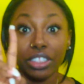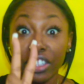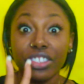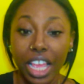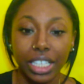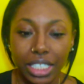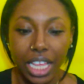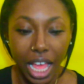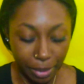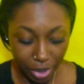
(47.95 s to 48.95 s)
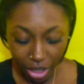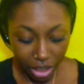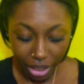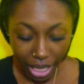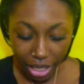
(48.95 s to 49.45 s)
The second time.
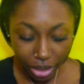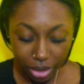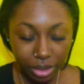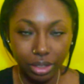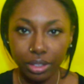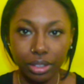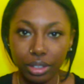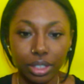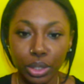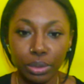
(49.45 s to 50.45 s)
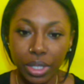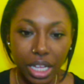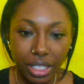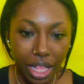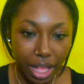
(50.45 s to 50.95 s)
Like, who
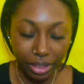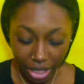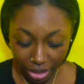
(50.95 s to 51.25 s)
does that?